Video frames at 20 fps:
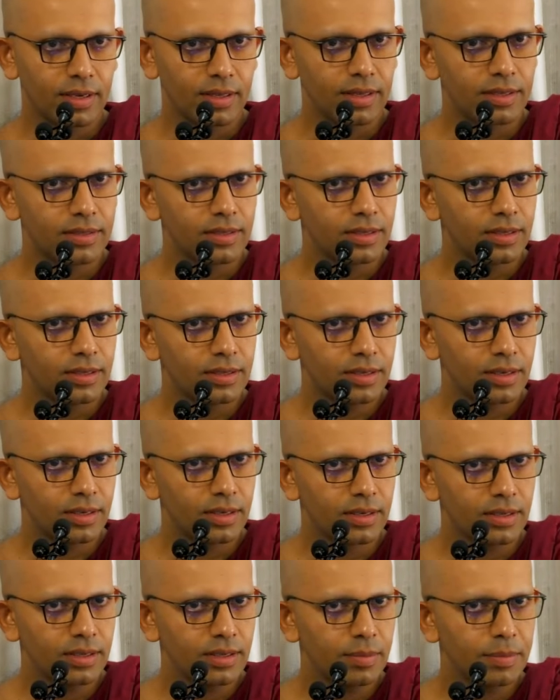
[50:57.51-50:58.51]
this
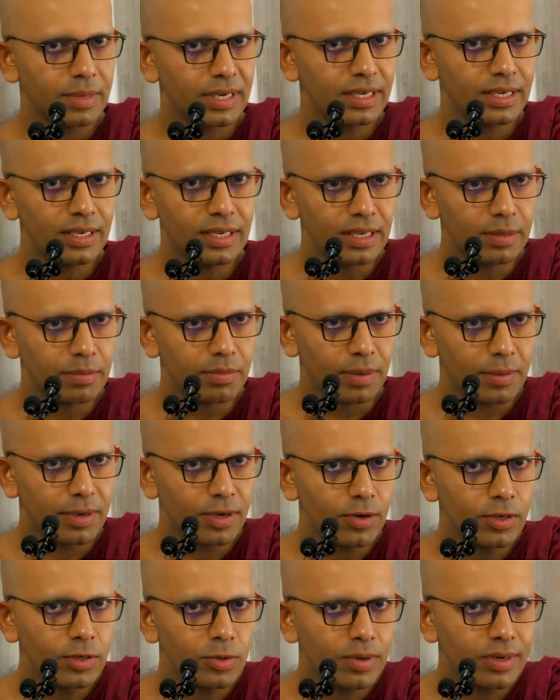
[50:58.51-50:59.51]
is a bit deep. Am
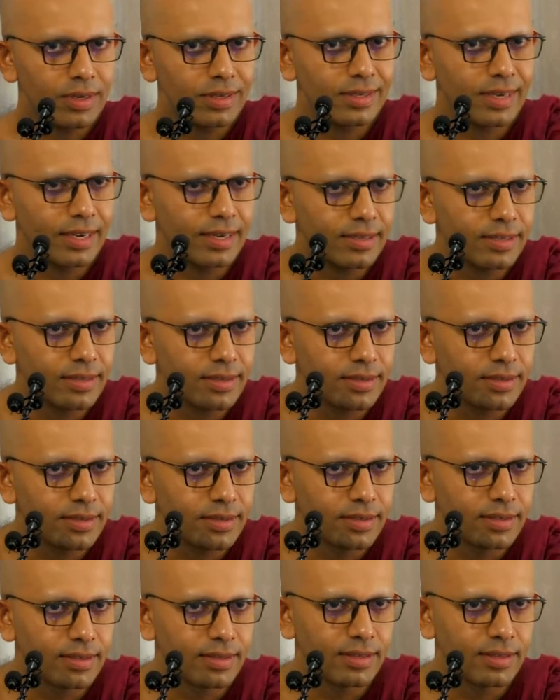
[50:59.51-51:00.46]
I going to understand this?